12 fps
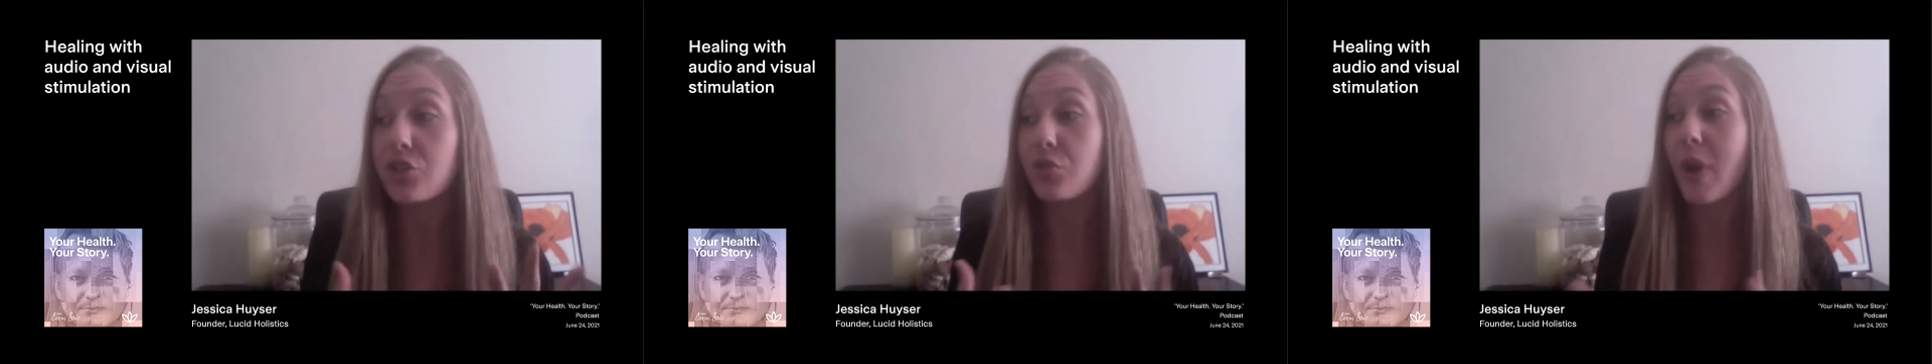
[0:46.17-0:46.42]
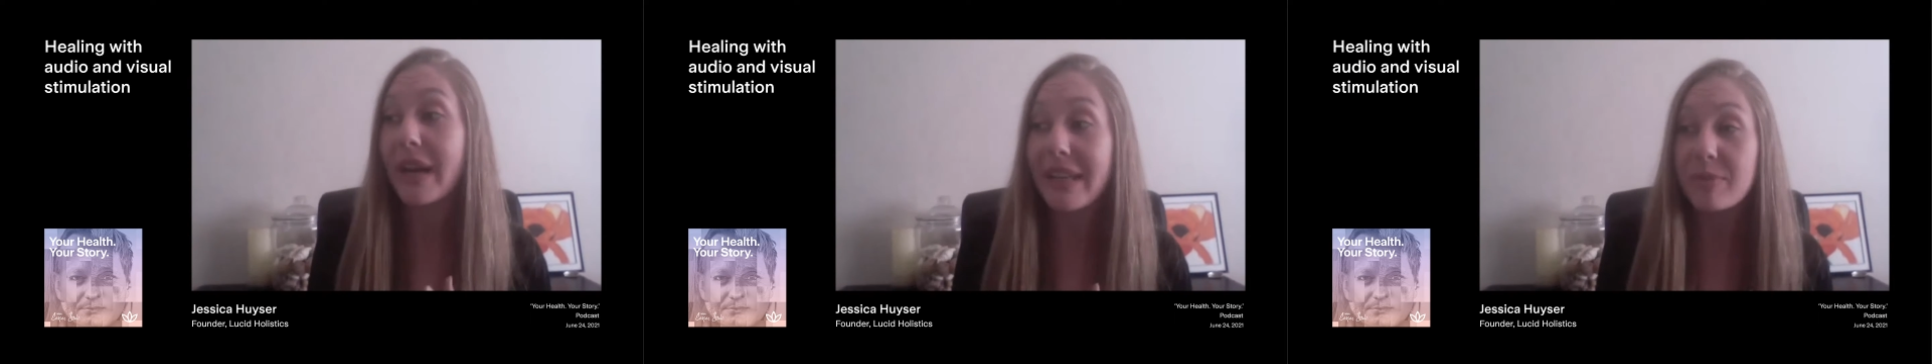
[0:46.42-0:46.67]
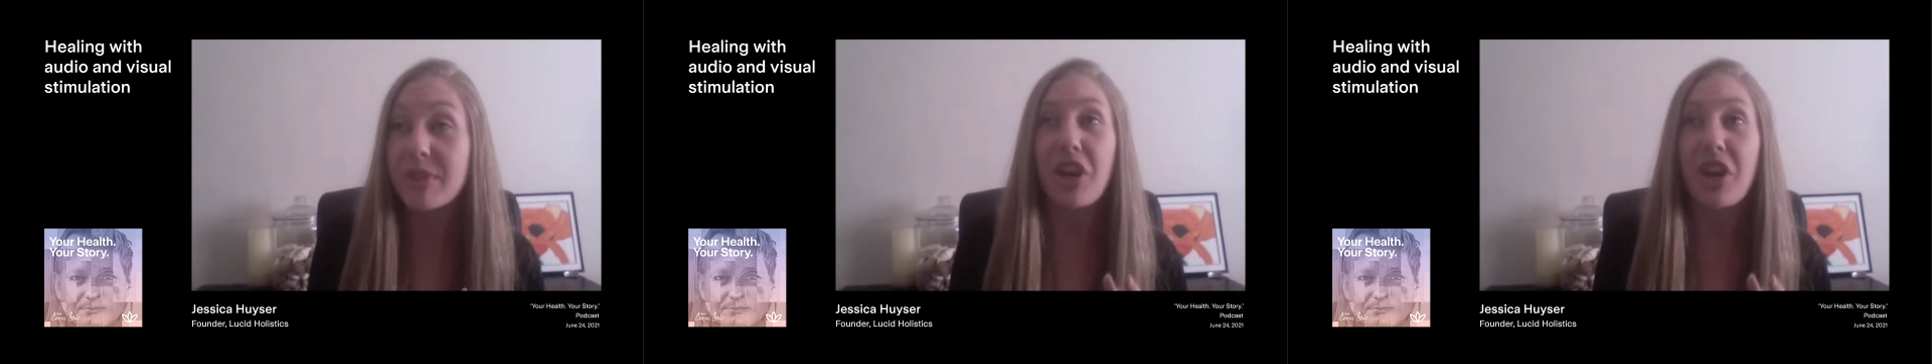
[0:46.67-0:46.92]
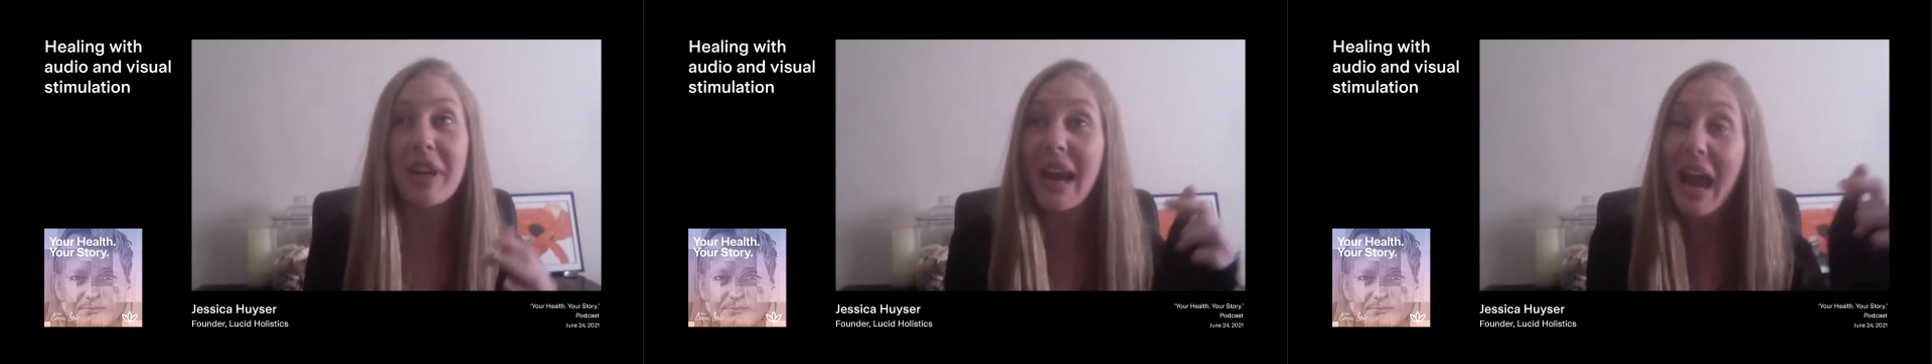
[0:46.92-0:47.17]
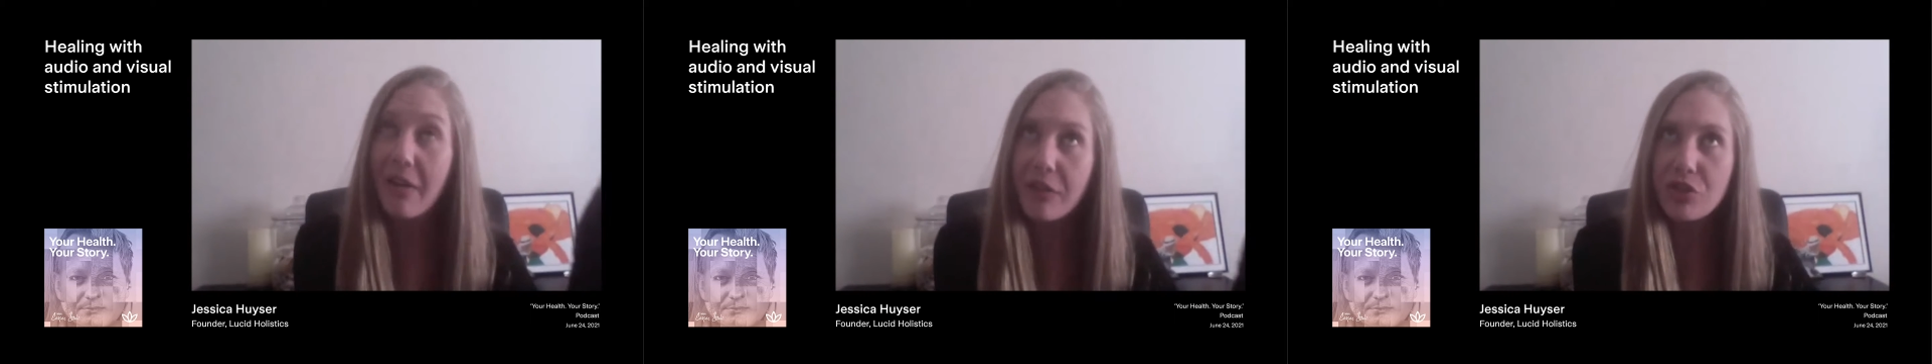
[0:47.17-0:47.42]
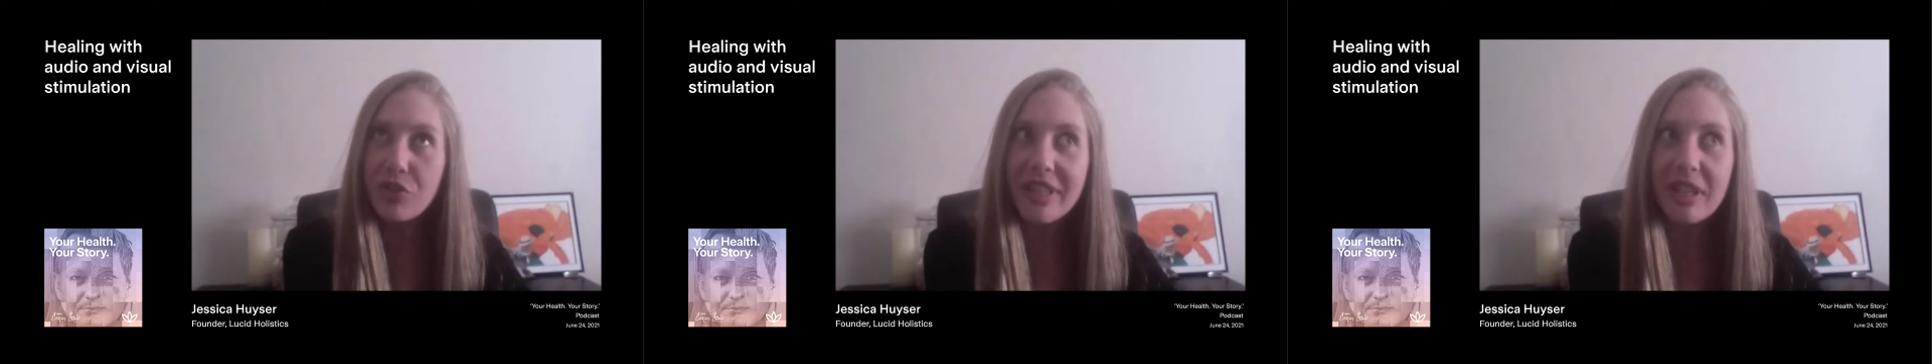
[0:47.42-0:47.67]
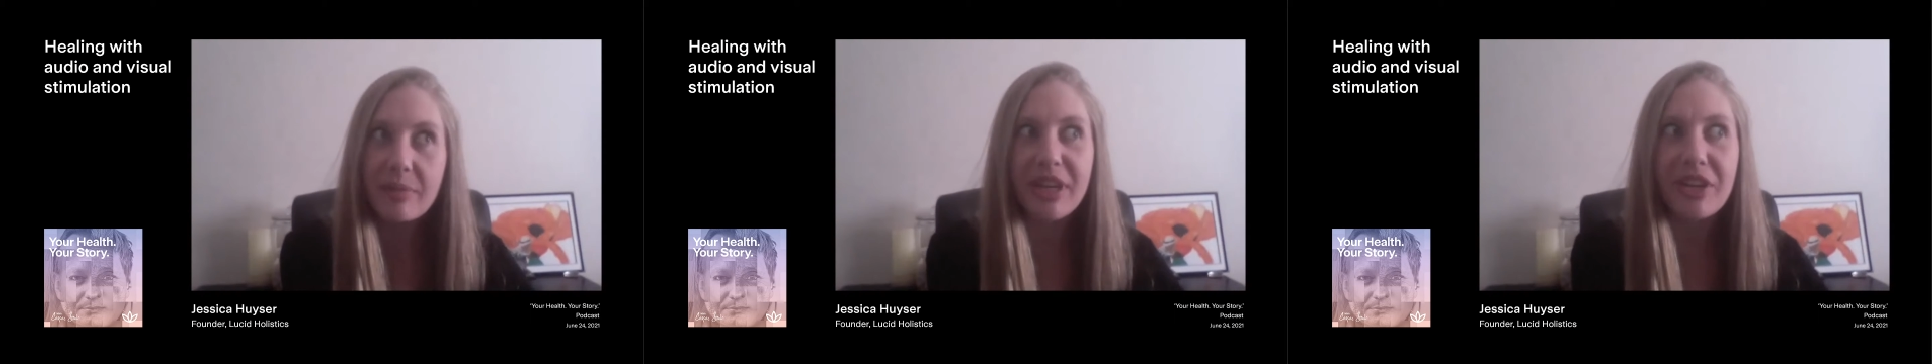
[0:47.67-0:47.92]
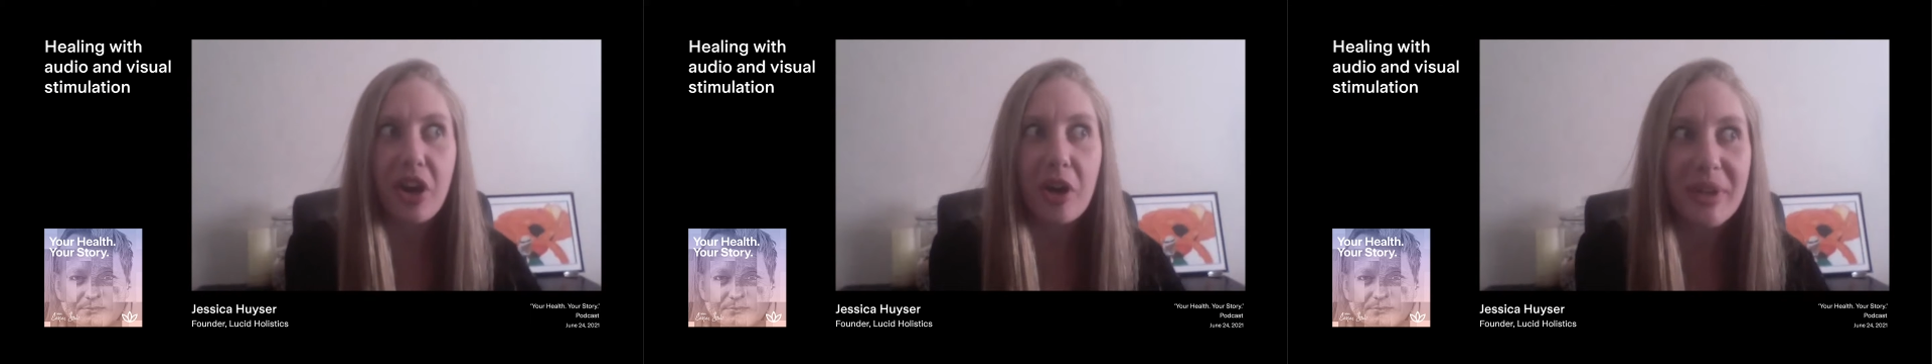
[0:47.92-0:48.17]
tried E M D R, and I haven't tried them
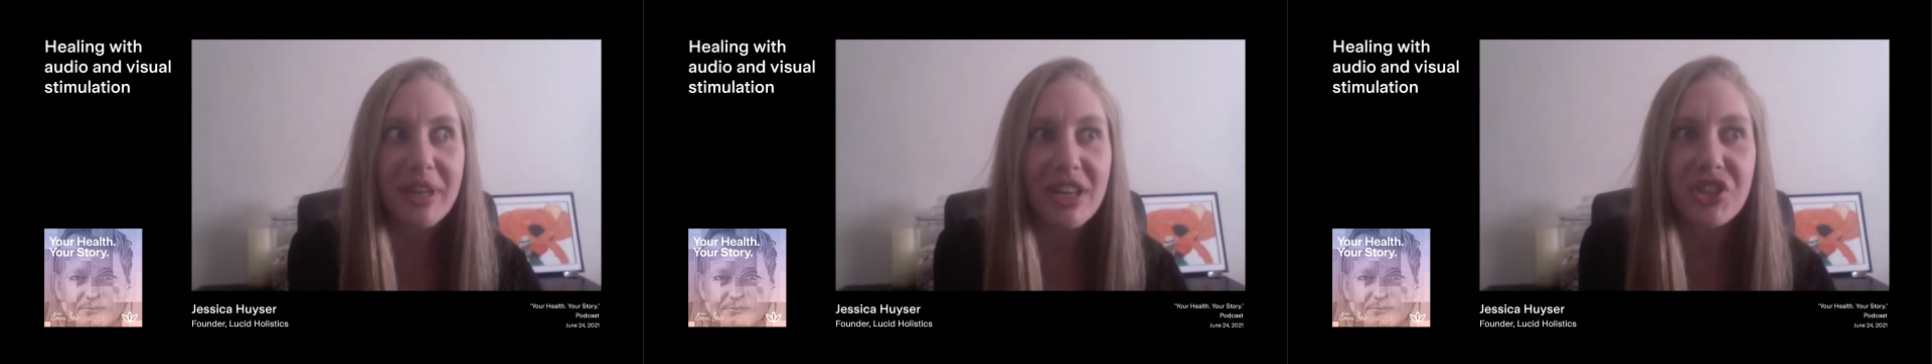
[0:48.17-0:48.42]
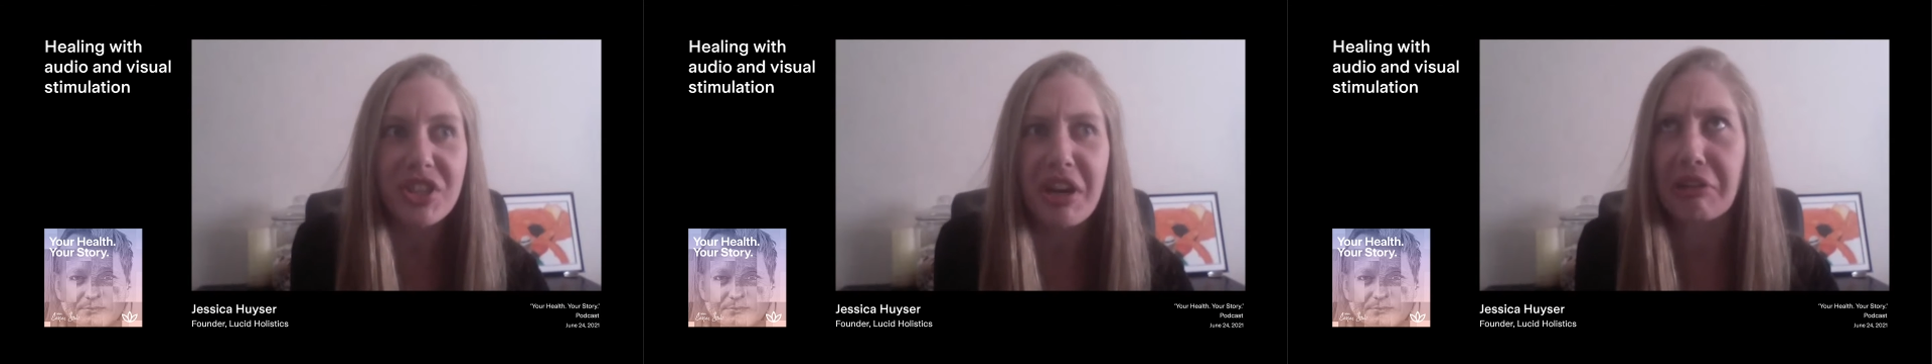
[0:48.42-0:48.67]
in combination.